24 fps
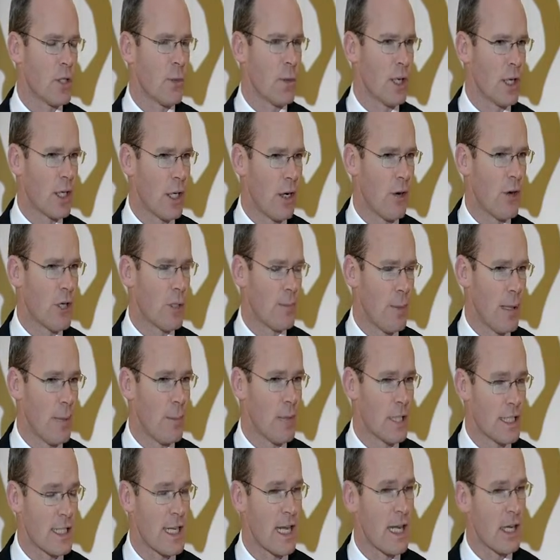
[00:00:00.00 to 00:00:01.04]
to encourage
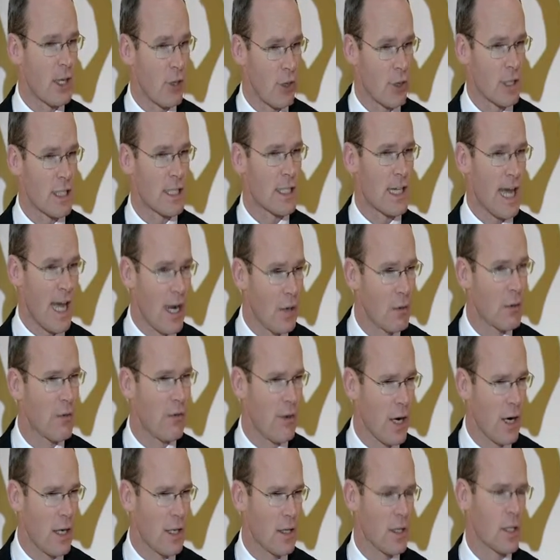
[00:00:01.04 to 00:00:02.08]
people to take horses out of
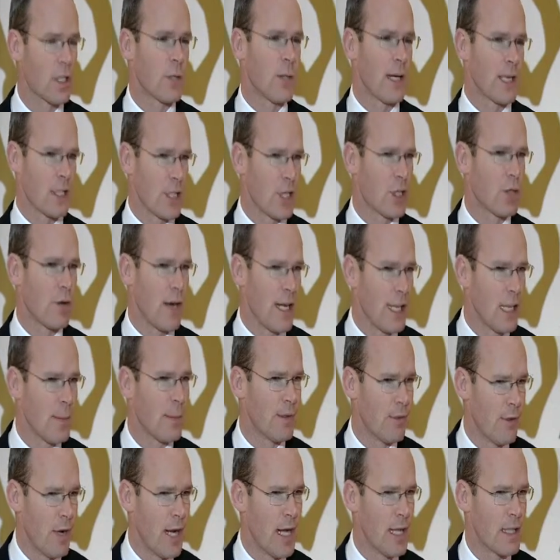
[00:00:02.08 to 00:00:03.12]
Ireland to actually train them
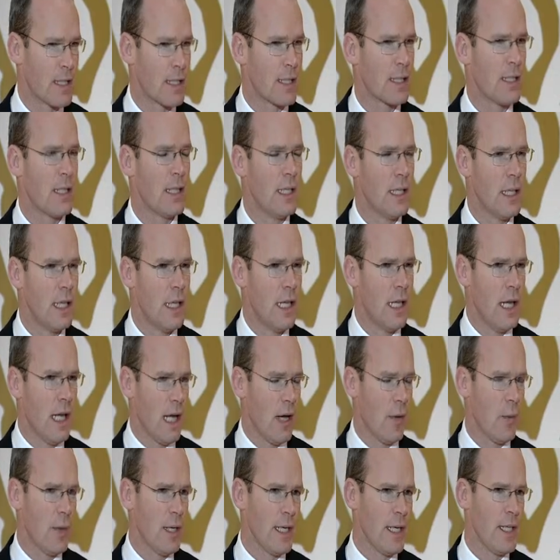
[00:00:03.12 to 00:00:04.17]
in France.
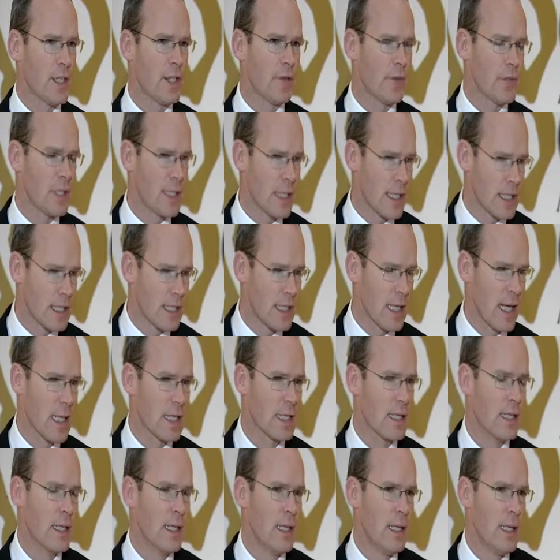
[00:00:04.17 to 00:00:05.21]
We need to resist that,
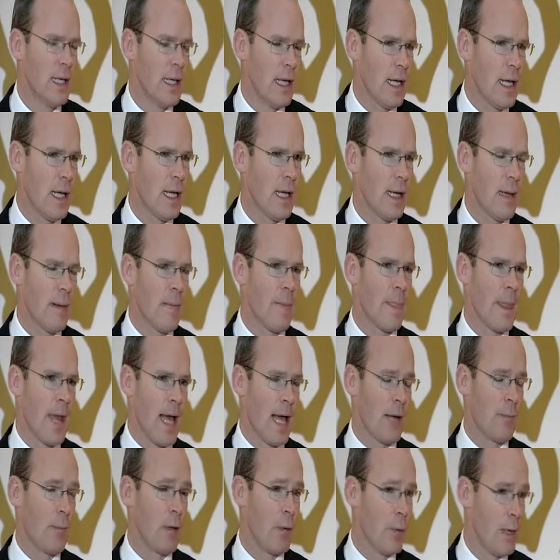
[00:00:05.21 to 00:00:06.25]

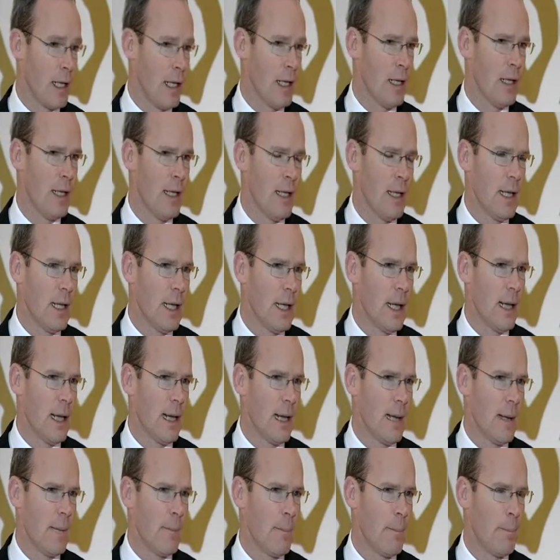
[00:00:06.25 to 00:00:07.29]
and we will.
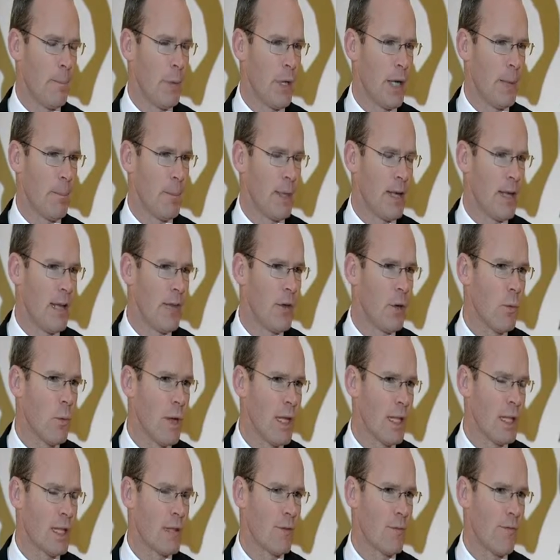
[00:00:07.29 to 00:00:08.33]
But even
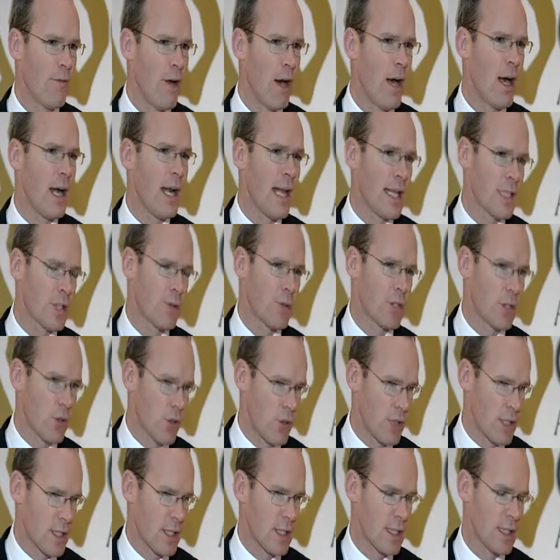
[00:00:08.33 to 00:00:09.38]
with far less
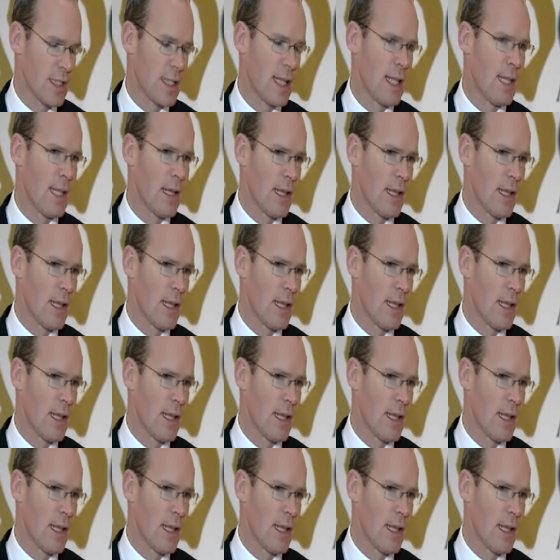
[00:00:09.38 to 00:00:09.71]
resources